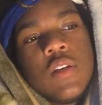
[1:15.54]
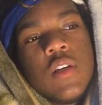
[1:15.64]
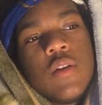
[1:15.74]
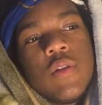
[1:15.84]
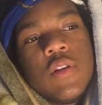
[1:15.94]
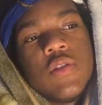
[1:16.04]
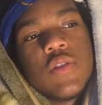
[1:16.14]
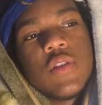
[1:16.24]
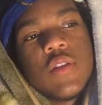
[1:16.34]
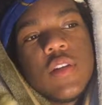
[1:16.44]
Anyways,
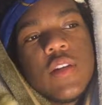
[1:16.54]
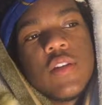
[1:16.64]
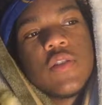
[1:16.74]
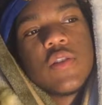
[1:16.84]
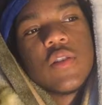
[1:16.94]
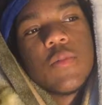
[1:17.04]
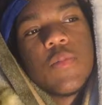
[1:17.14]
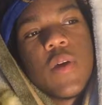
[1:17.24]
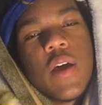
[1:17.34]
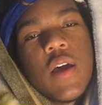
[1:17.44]
it's just a
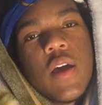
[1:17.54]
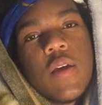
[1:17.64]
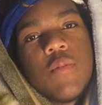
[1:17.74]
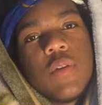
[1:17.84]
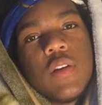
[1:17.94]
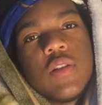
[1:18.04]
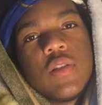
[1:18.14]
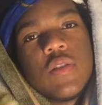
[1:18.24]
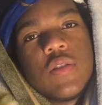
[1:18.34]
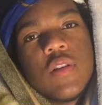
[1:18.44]
bad
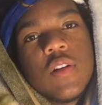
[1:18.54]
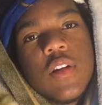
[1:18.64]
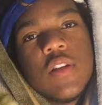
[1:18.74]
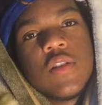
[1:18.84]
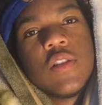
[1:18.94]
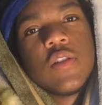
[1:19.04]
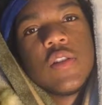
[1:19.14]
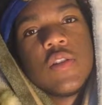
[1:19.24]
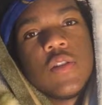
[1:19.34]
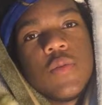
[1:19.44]
place.
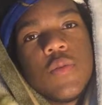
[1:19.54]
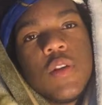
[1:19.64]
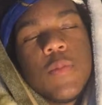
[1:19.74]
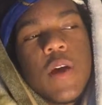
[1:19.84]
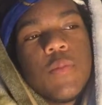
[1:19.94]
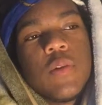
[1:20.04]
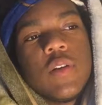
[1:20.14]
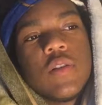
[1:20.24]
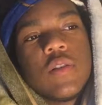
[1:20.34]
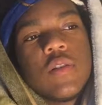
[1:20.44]
It's a really bad
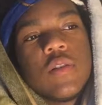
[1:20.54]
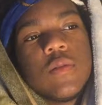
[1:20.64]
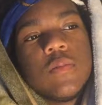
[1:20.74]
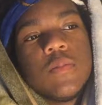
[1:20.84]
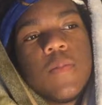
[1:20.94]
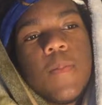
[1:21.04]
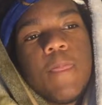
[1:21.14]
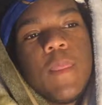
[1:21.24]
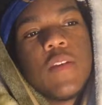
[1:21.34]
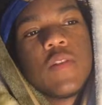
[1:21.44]
place.
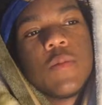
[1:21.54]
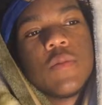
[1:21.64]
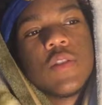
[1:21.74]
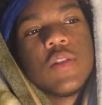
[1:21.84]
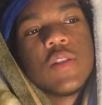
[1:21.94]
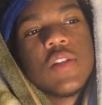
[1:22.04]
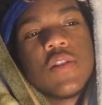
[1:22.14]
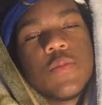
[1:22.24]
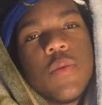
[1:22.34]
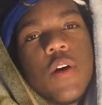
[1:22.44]
It's
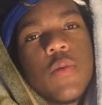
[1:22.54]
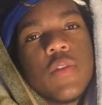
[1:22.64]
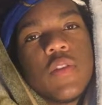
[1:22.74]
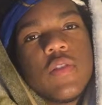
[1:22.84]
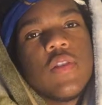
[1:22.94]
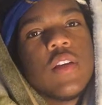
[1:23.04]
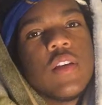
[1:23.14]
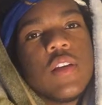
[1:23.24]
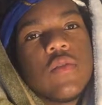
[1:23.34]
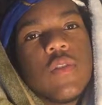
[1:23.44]
some par with the city
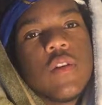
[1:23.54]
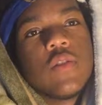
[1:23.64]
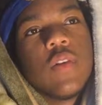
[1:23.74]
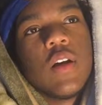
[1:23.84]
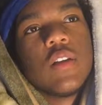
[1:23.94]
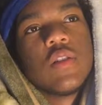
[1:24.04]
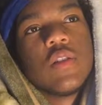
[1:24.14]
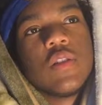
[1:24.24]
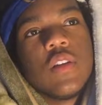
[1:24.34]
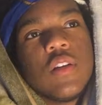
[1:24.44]
as far as violence
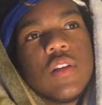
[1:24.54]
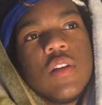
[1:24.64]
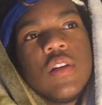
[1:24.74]
and like